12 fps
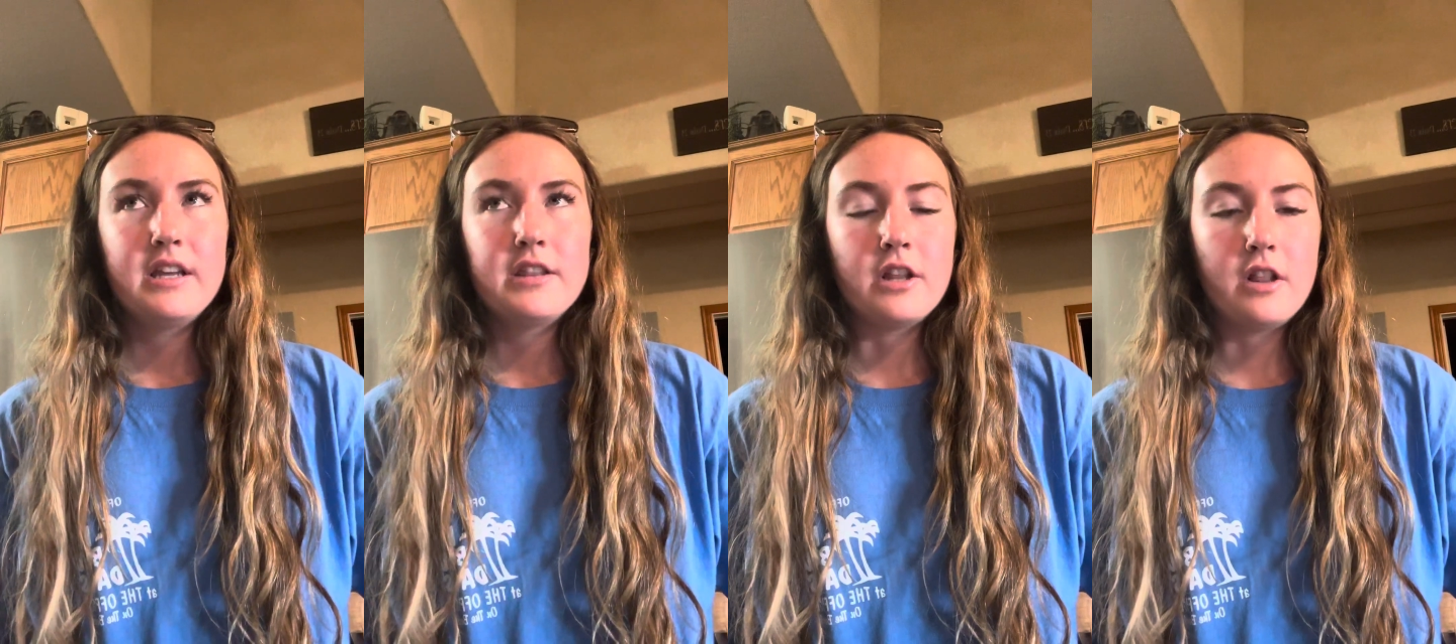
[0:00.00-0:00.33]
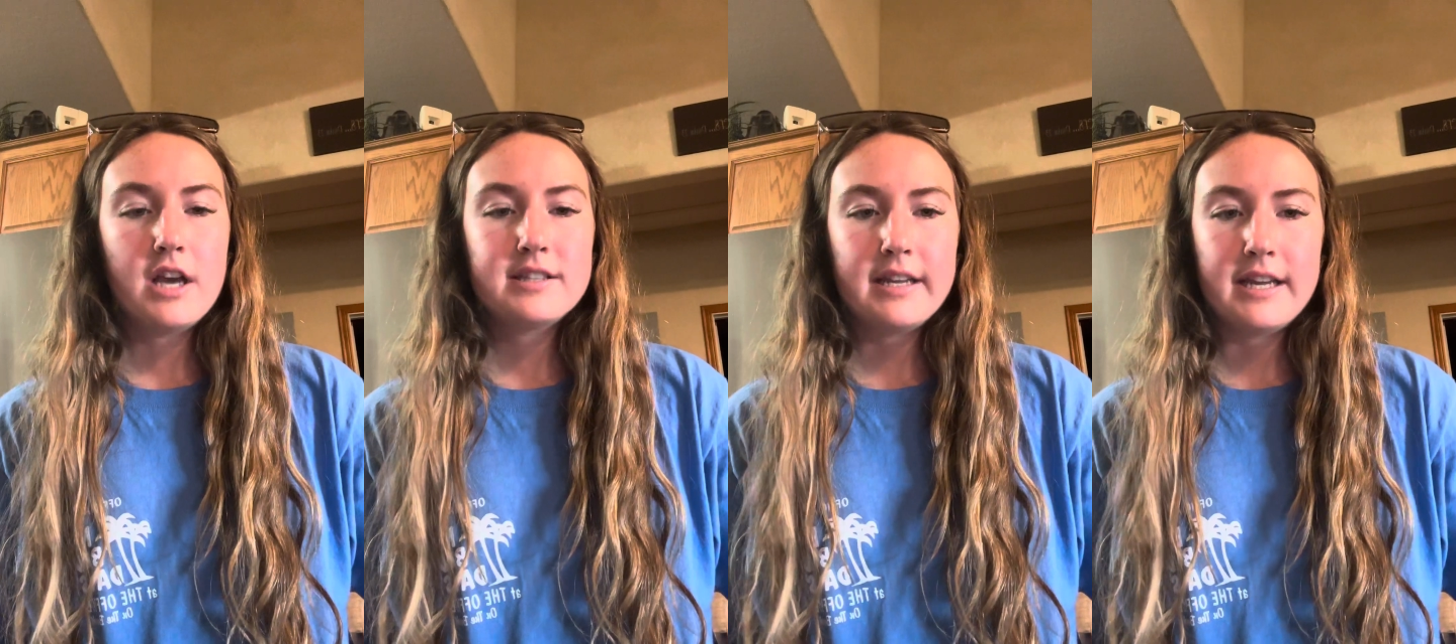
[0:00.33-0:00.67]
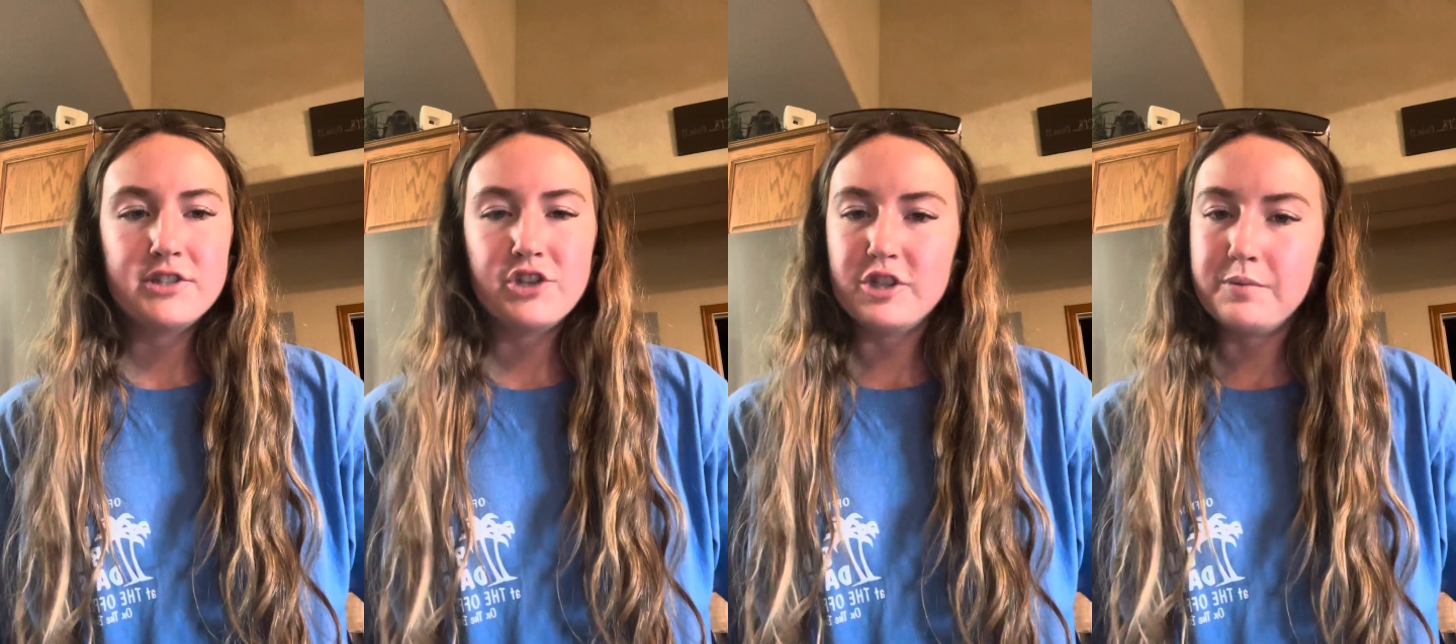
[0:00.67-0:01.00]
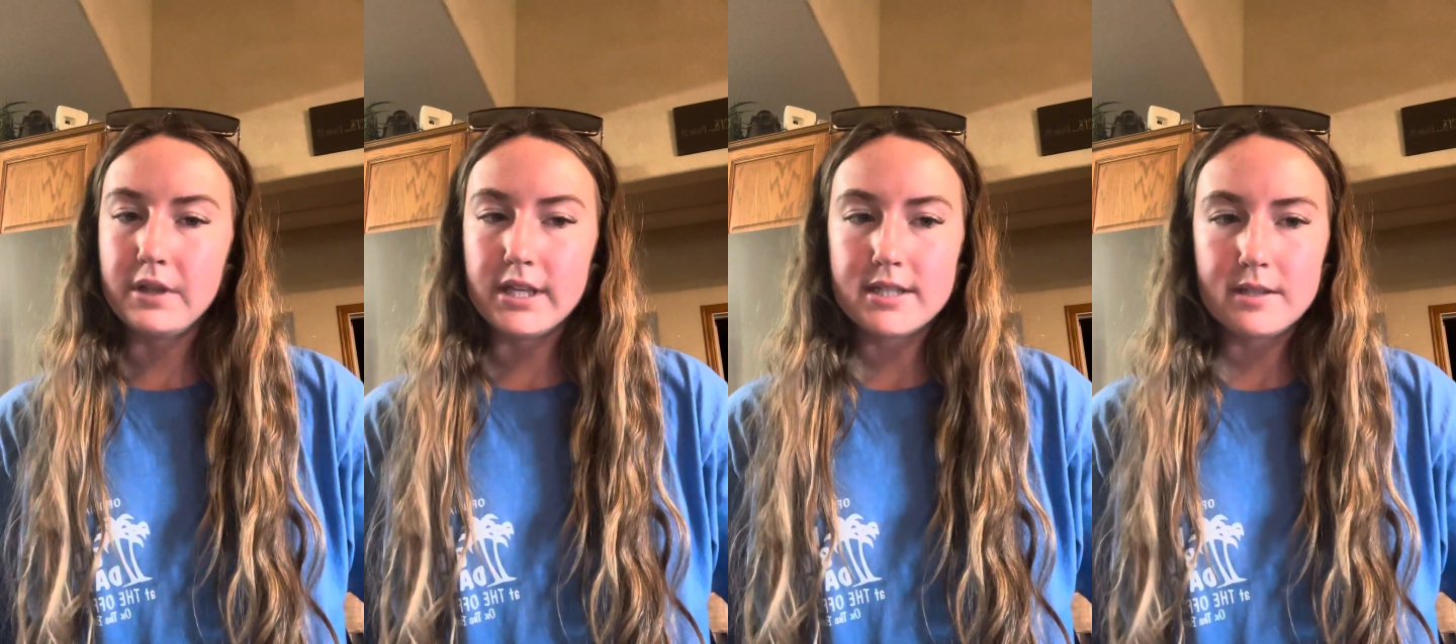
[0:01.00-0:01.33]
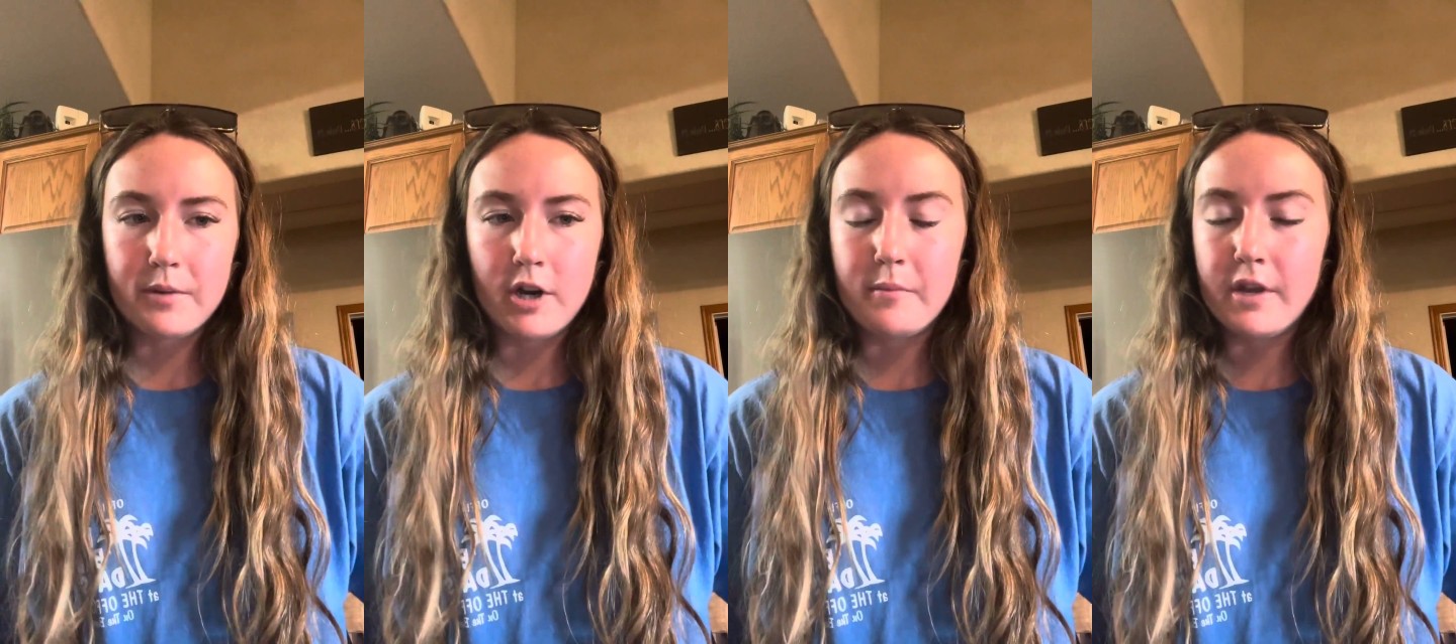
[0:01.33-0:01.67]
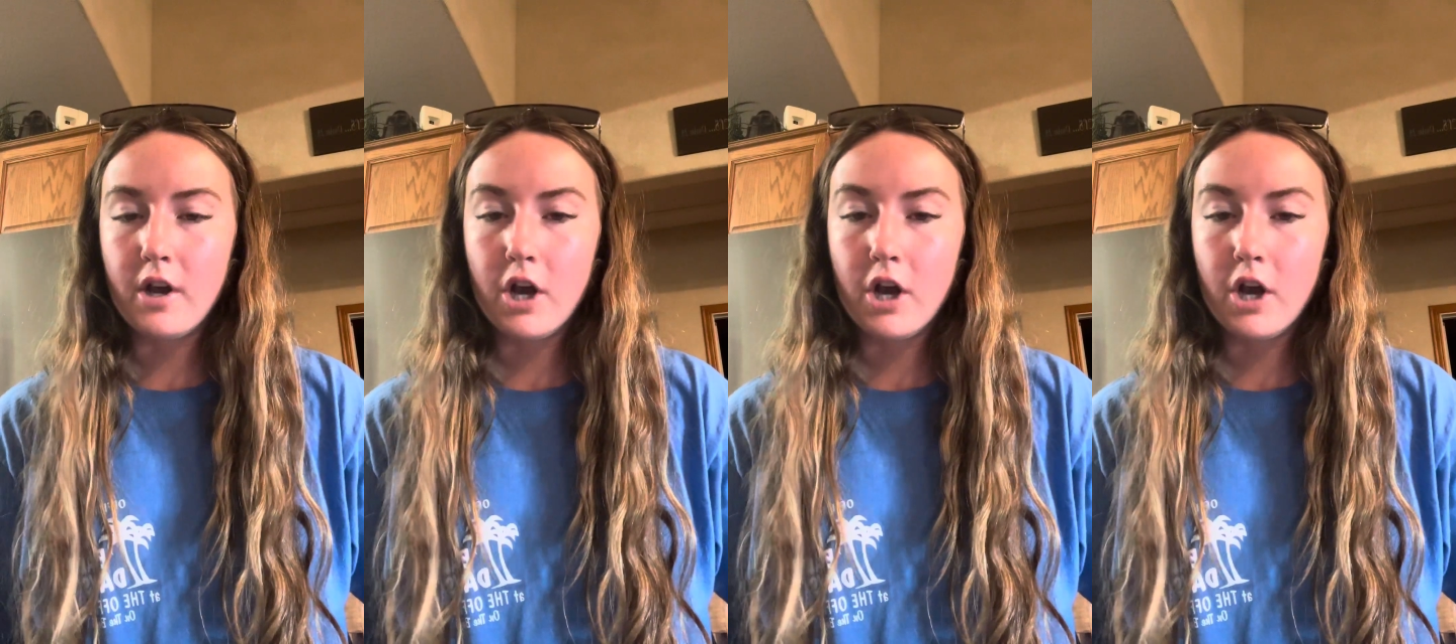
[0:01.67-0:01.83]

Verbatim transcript: The Los Angeles Police Department